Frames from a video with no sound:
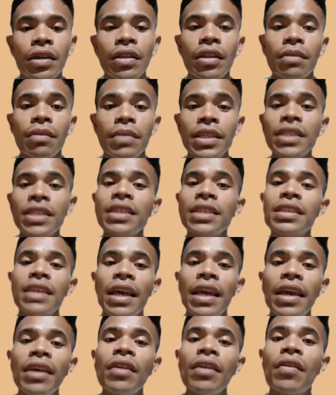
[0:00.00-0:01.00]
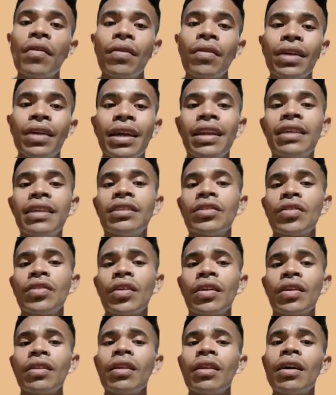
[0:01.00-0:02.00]
That means to say,
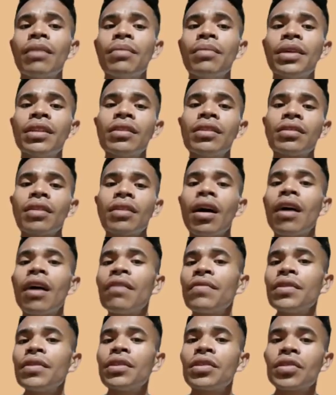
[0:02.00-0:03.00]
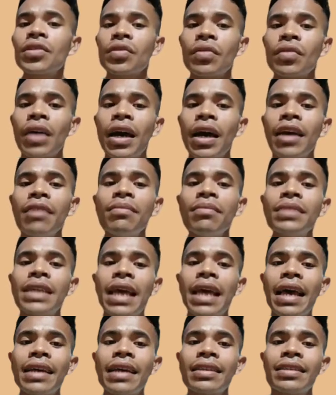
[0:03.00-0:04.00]
organizational climate is often described
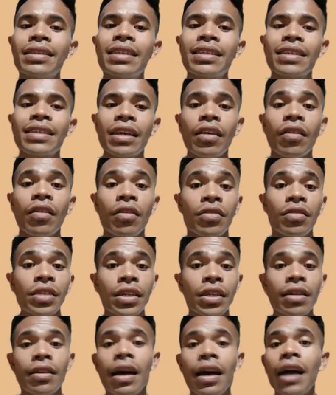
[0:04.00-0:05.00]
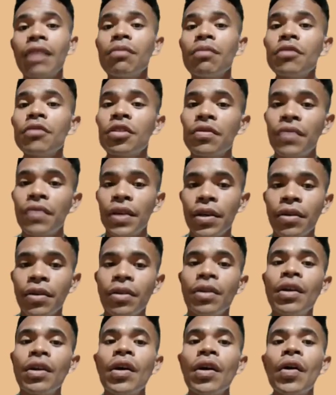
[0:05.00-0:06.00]
as the psychological
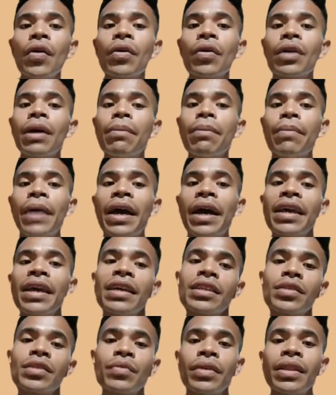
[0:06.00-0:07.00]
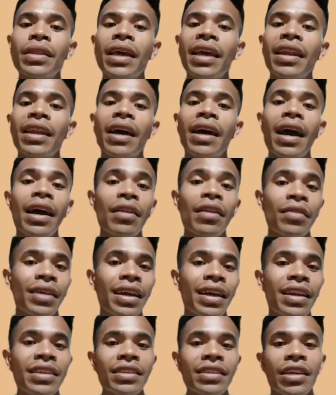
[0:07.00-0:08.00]
atmosphere or ambience within an
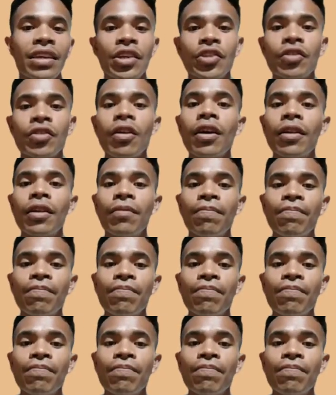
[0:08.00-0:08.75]
organization.